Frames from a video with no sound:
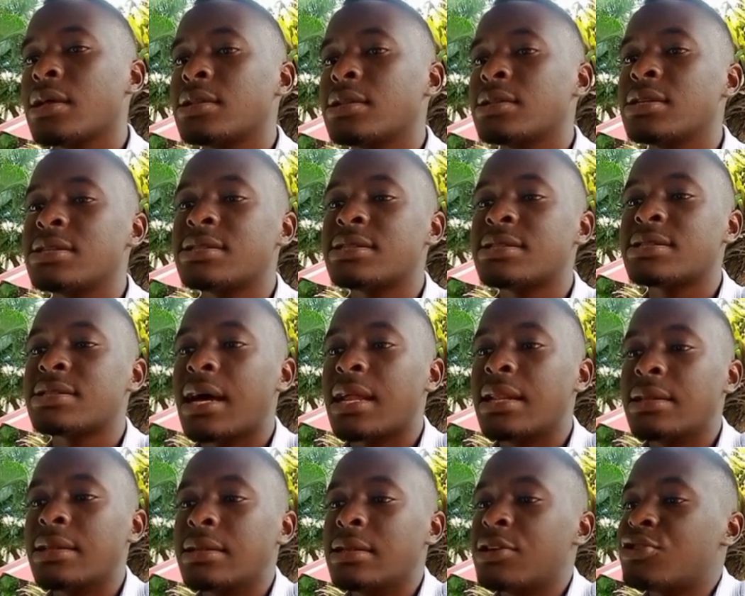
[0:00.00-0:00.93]
these are
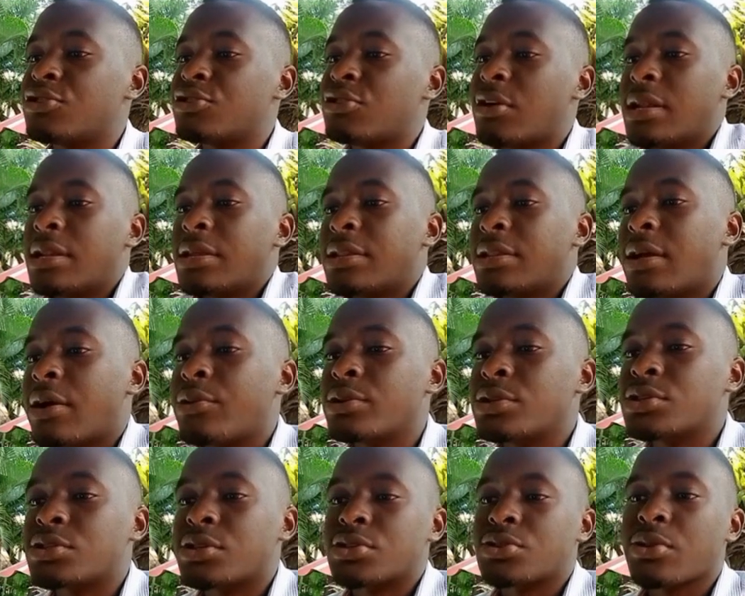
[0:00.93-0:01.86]
literally the
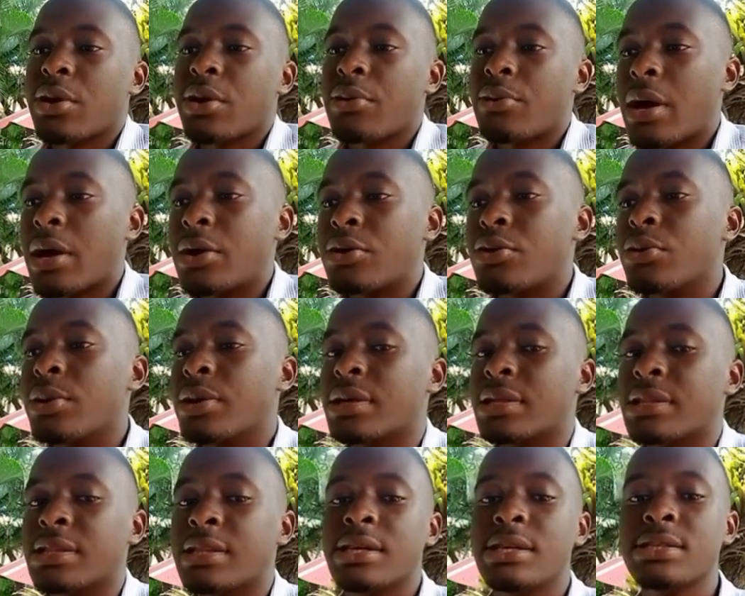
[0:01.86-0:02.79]
reasons why we are
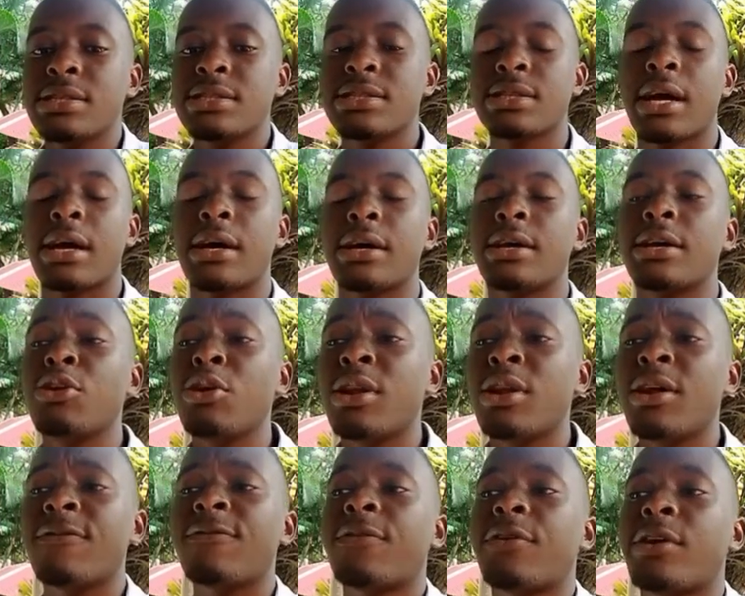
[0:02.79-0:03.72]
doing this. In
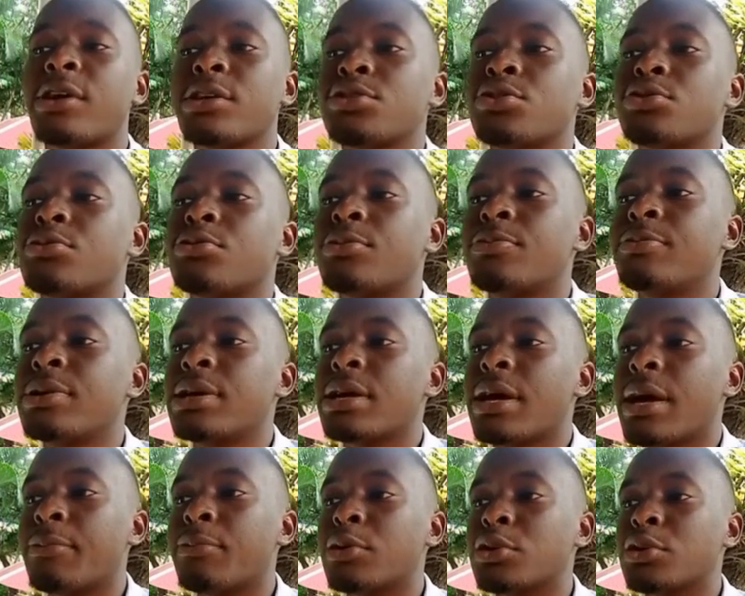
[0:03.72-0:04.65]
order for us to
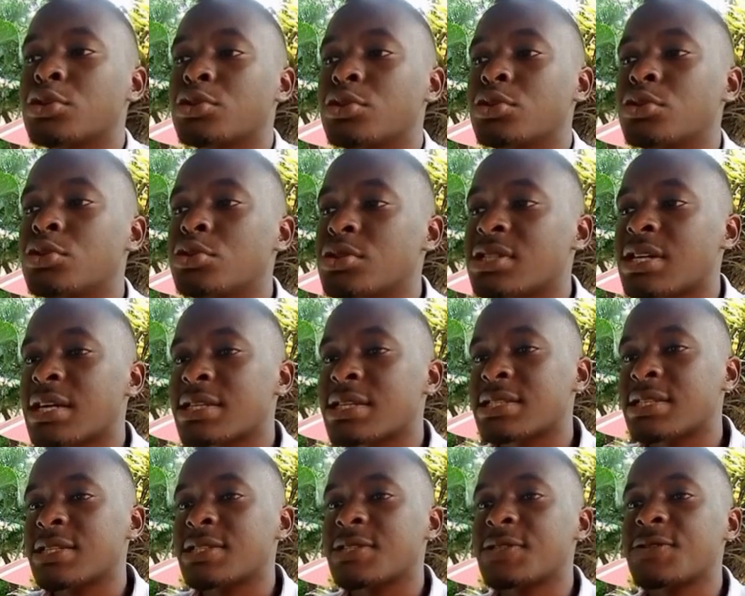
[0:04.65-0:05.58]
be able to do
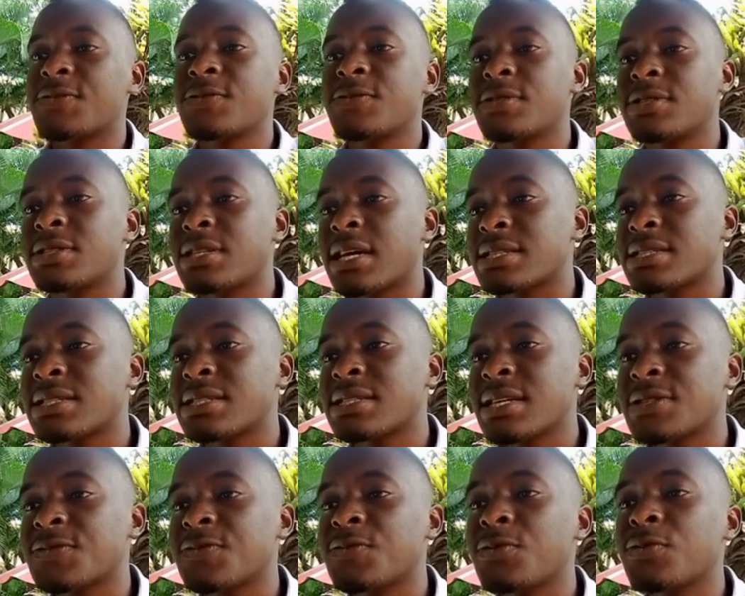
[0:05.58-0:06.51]

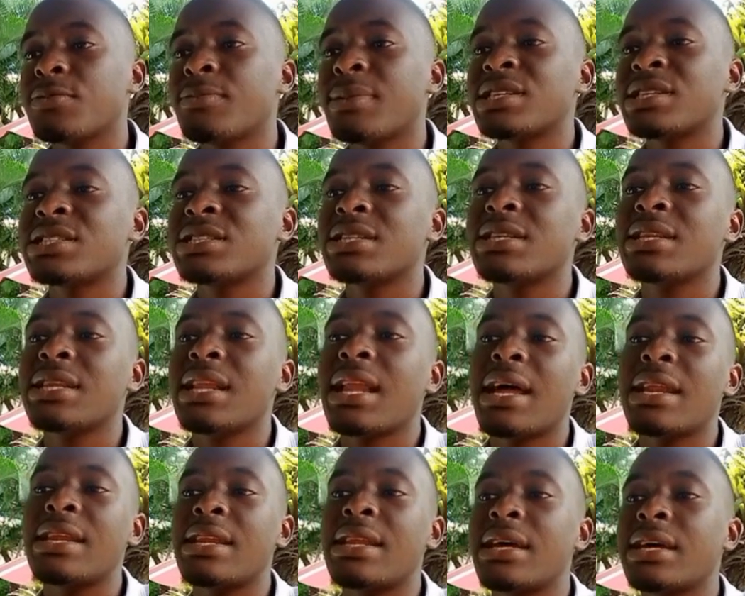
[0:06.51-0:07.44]
successful machine
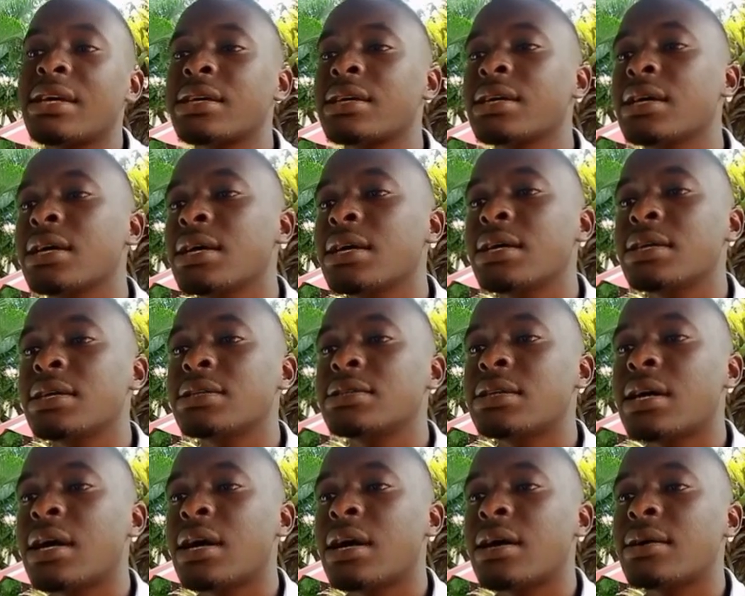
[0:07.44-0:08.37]
learning,
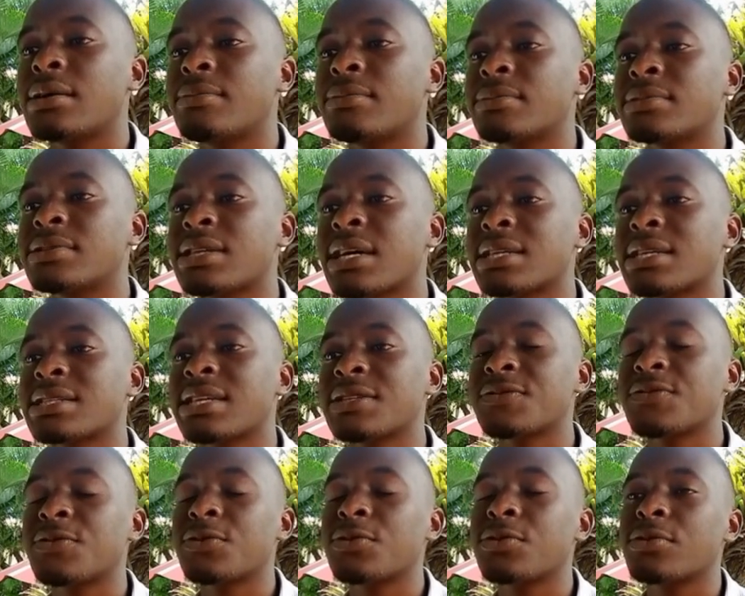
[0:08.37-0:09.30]

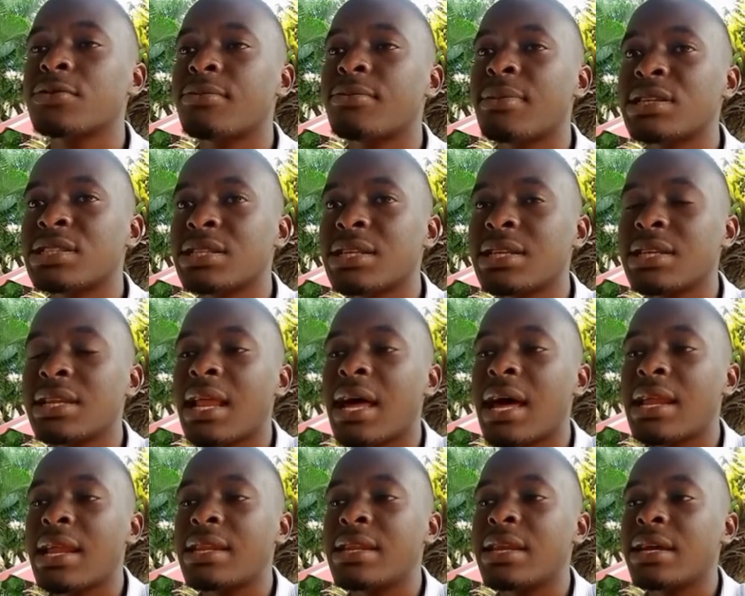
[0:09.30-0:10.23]
successful machine
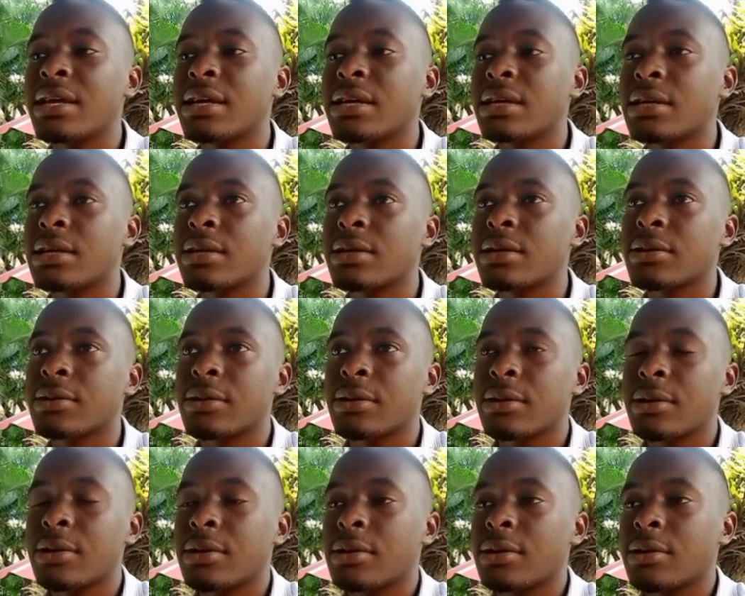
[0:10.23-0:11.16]
learning
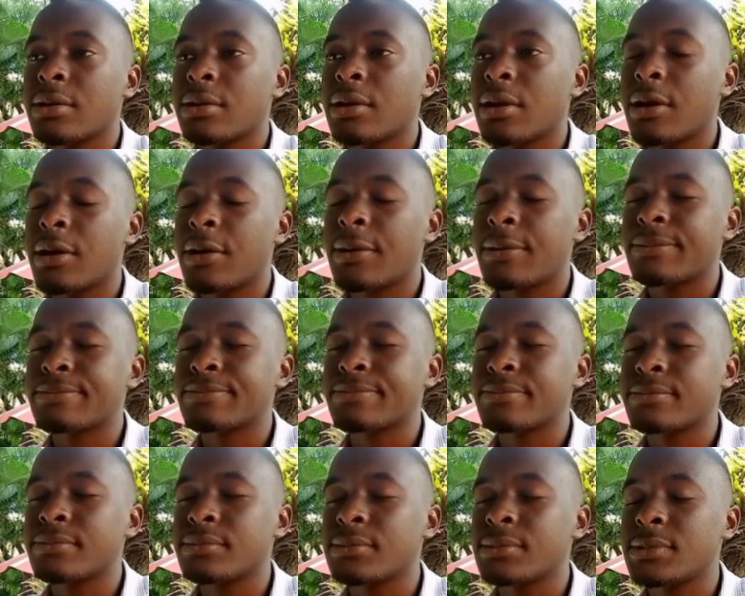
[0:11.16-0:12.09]

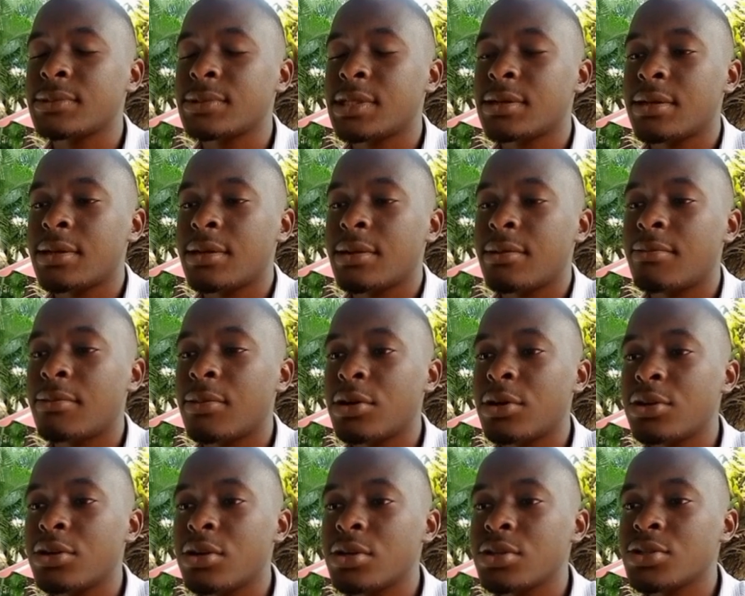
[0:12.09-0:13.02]
um,
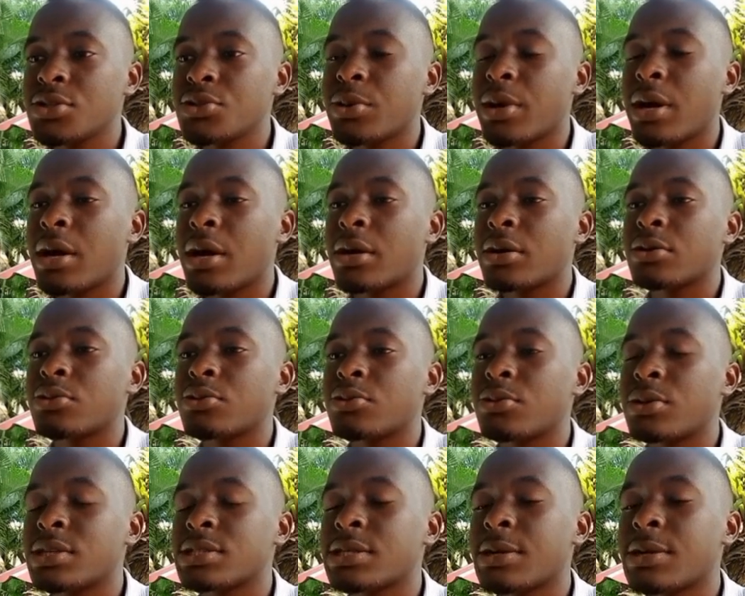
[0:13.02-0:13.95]
models, we are
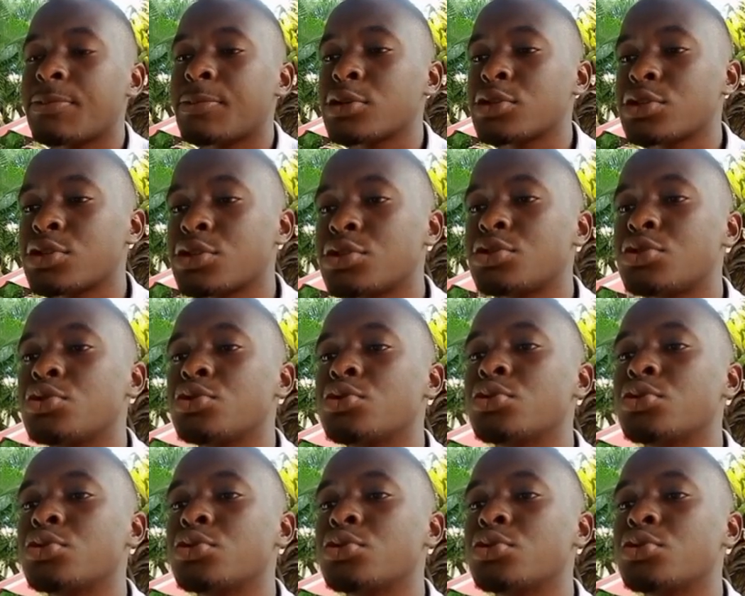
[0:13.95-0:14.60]
supposed